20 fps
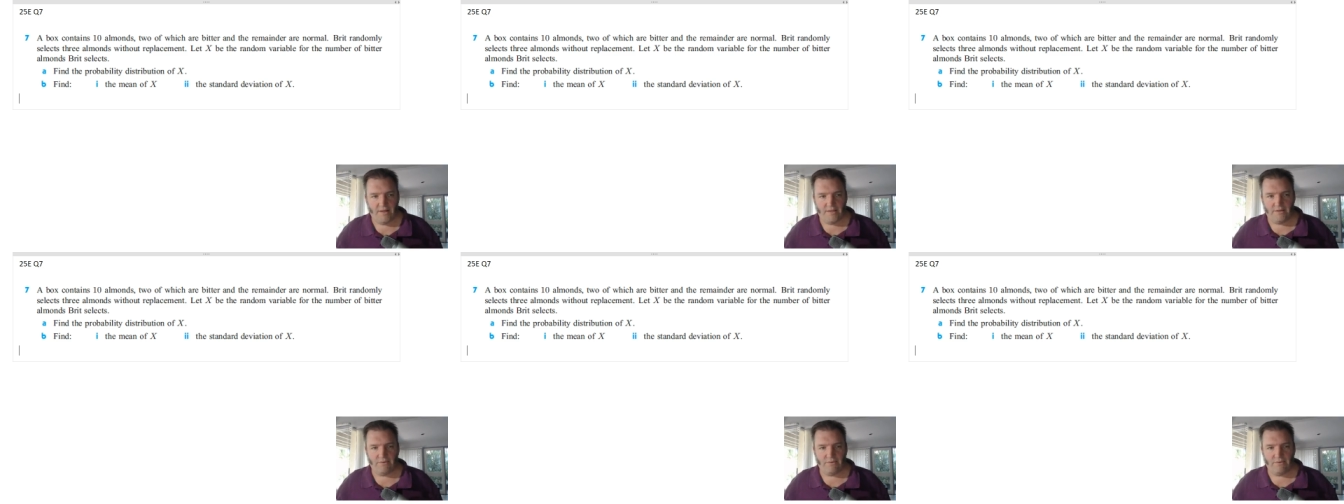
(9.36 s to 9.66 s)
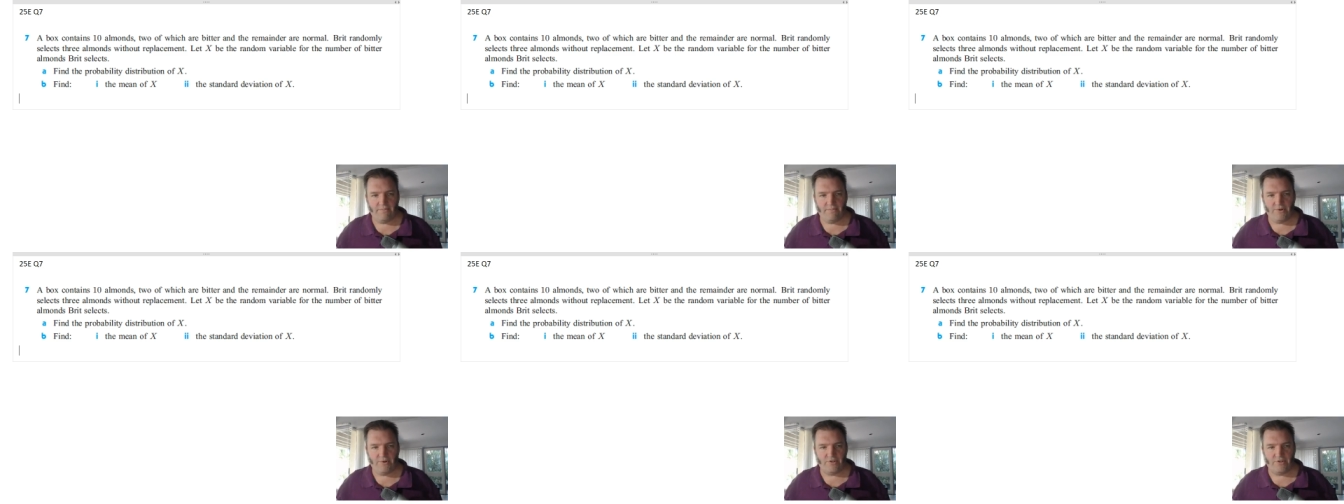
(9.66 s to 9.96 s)
So we've
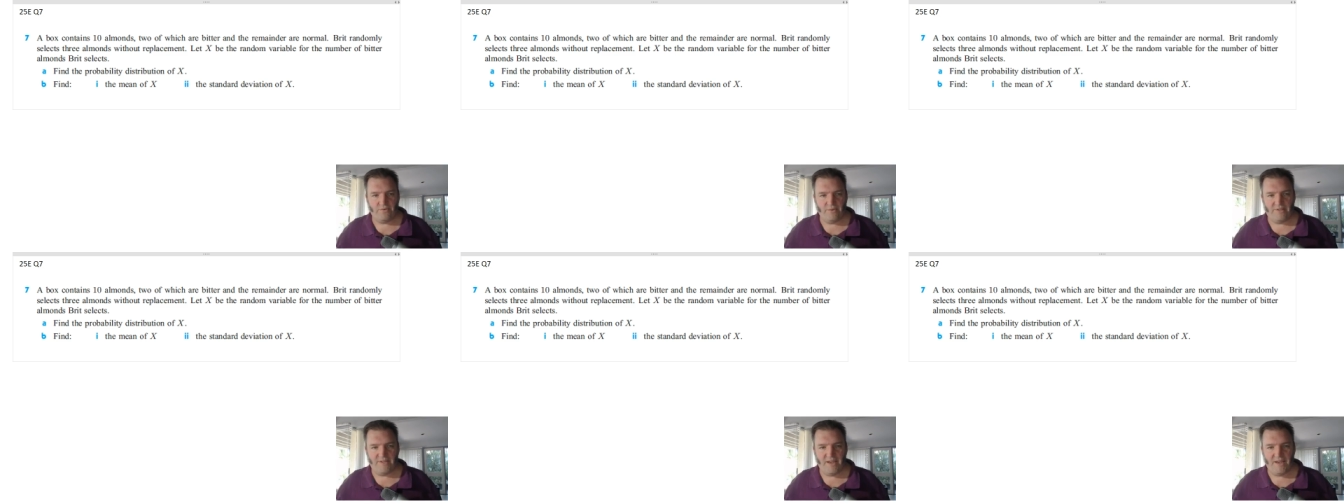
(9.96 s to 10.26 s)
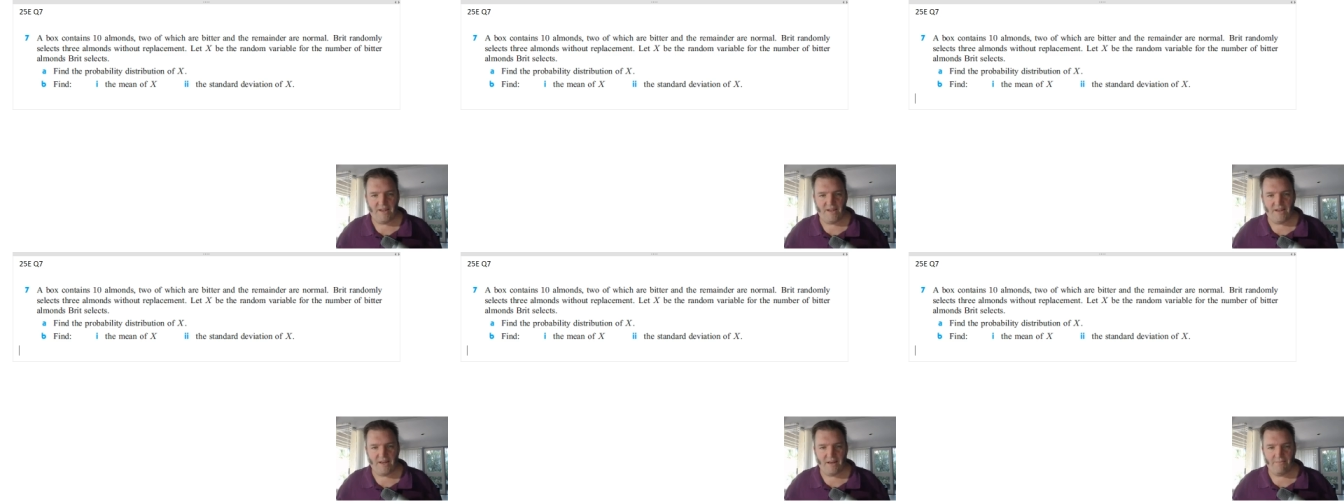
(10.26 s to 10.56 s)
got a box with
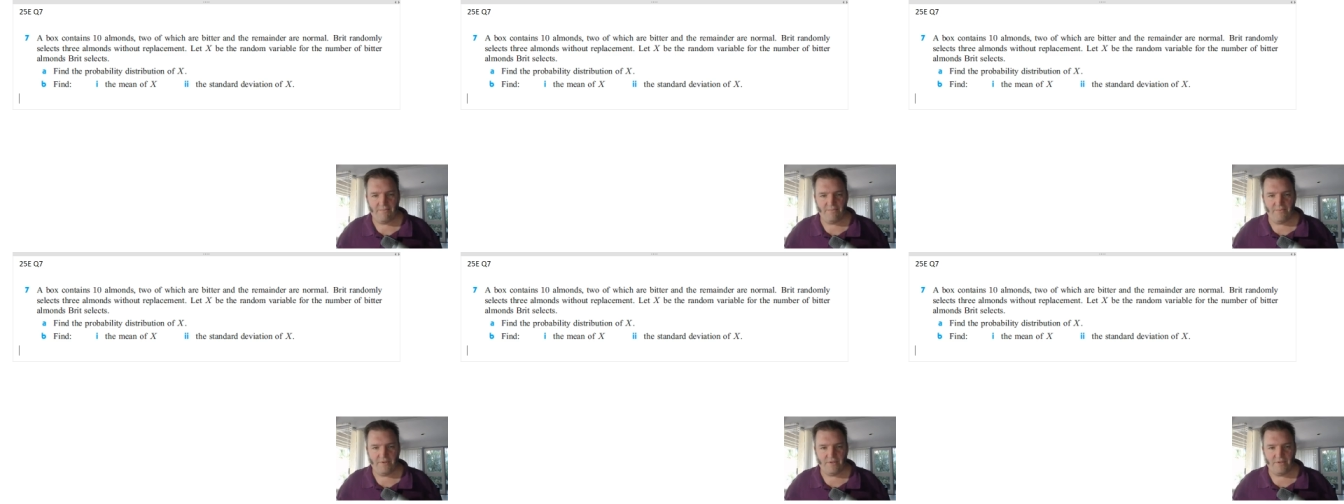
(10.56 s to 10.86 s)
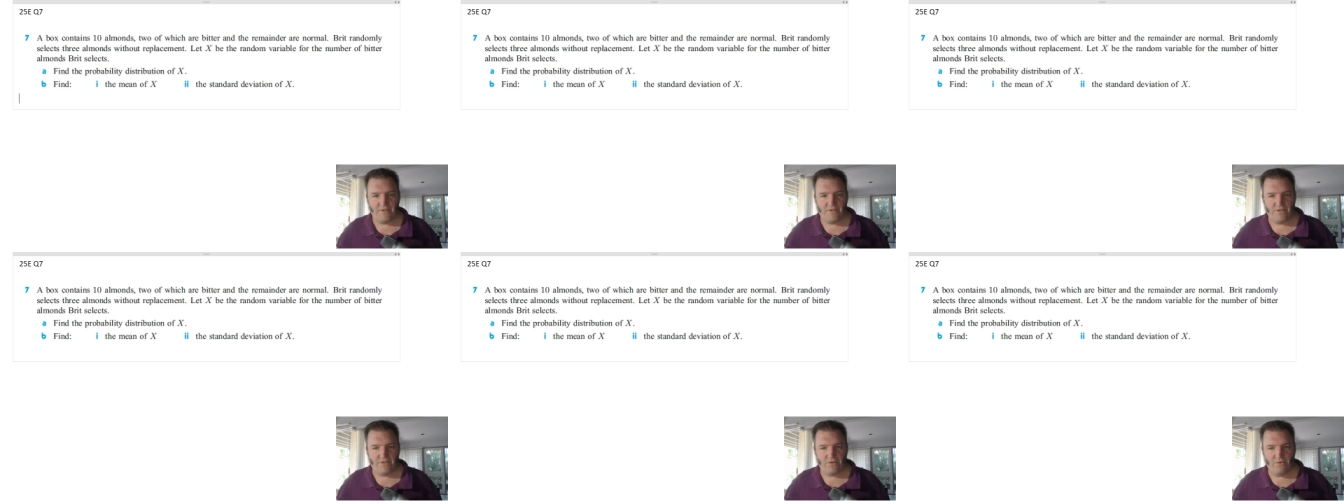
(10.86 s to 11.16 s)
10
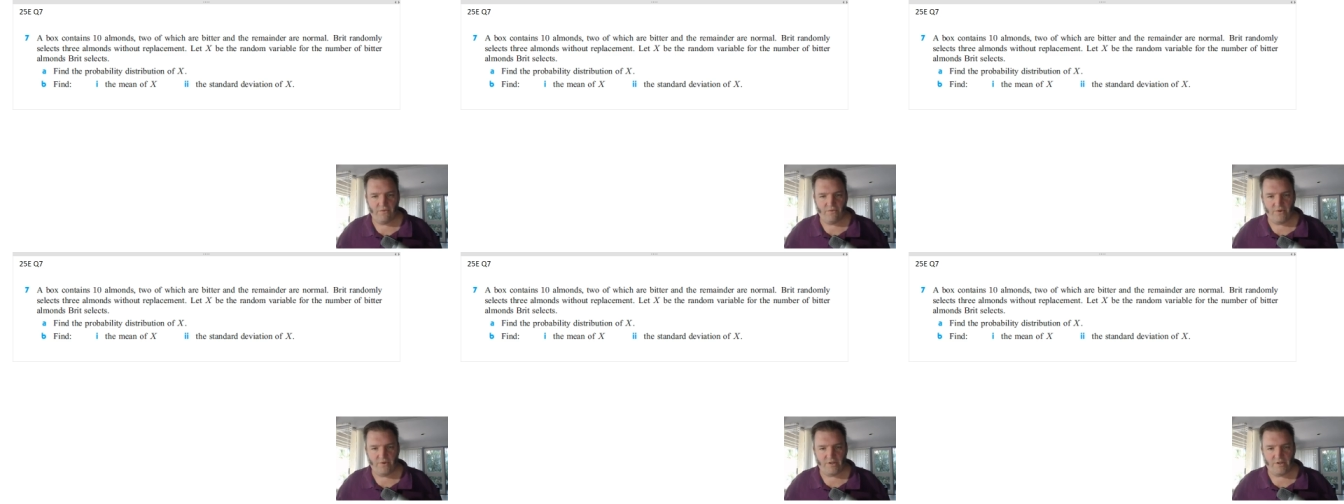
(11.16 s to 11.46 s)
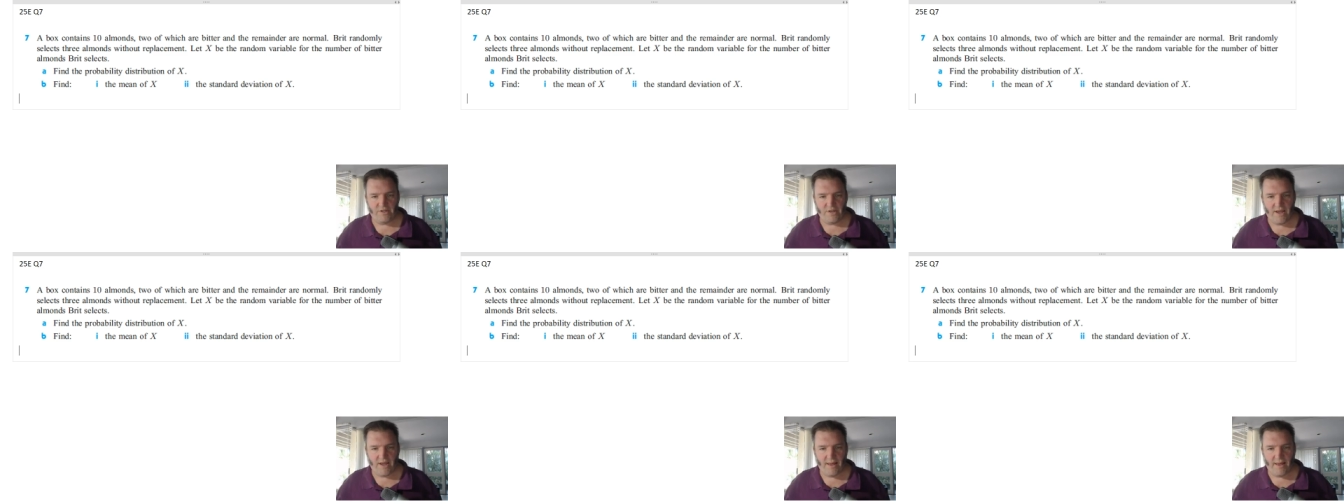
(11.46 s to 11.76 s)
almonds, 2 of
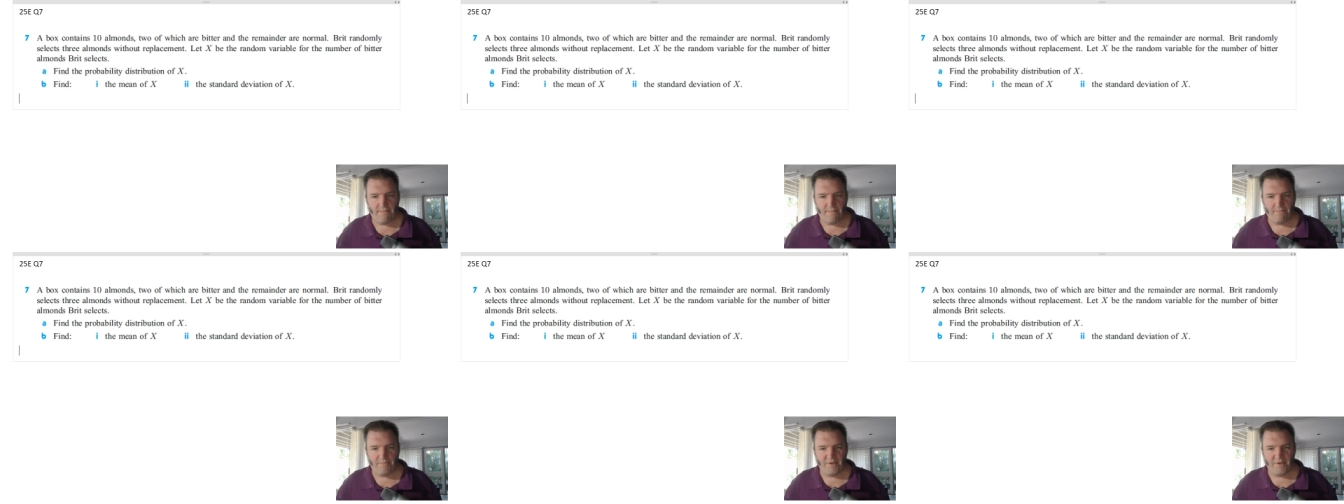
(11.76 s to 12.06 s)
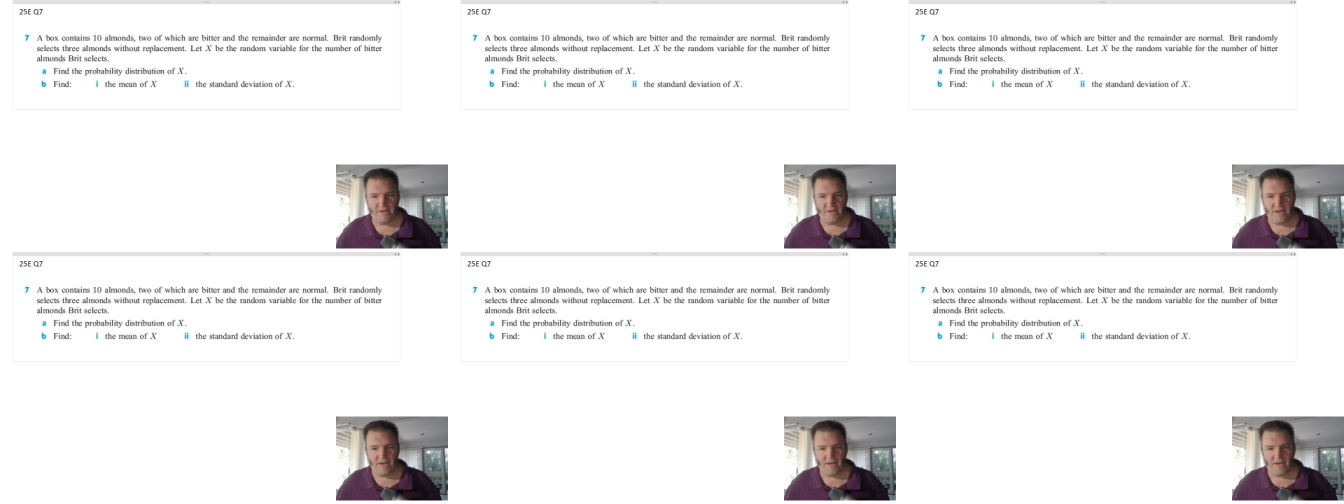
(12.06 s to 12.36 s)
which are
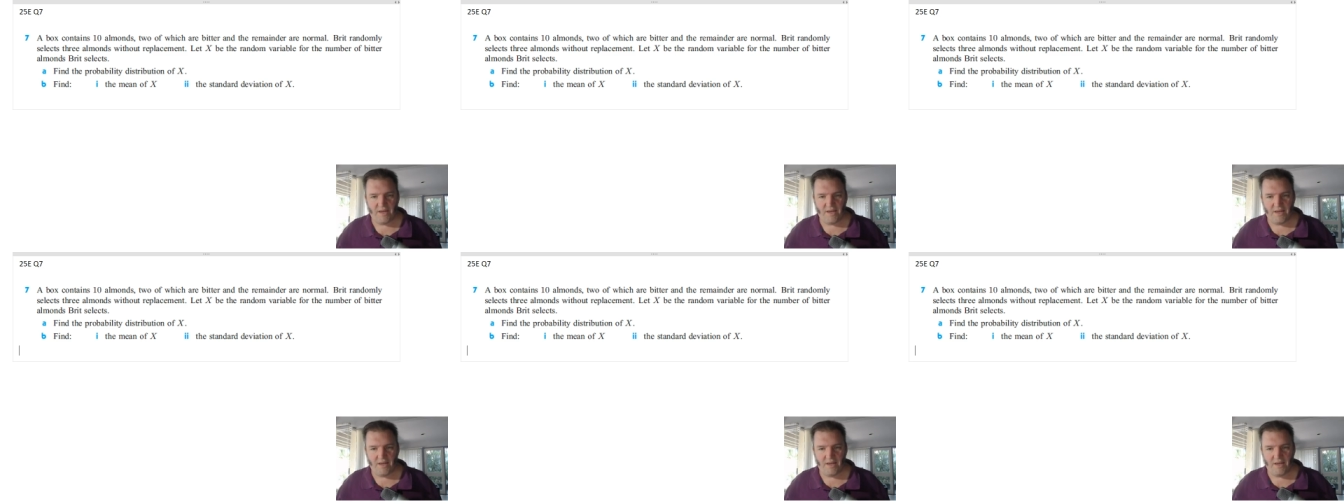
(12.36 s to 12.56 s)
bitter